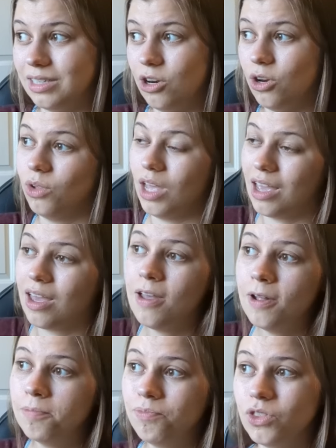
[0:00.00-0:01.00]
You know, like
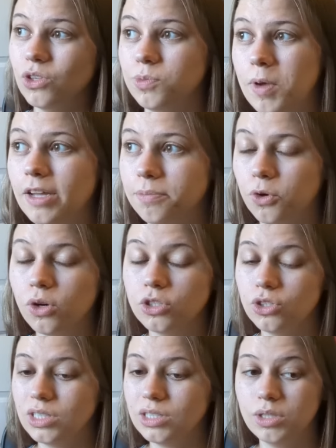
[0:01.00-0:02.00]
those pet
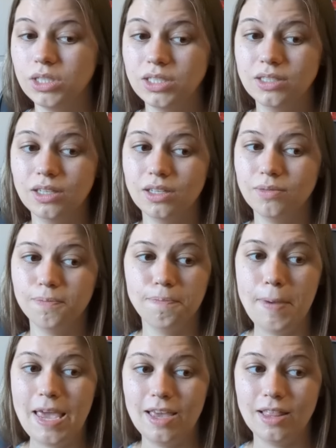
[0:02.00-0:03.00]
portraits would
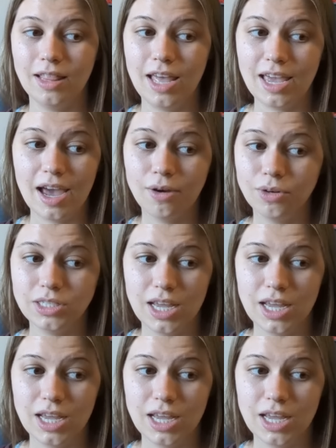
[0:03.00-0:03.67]
make, like it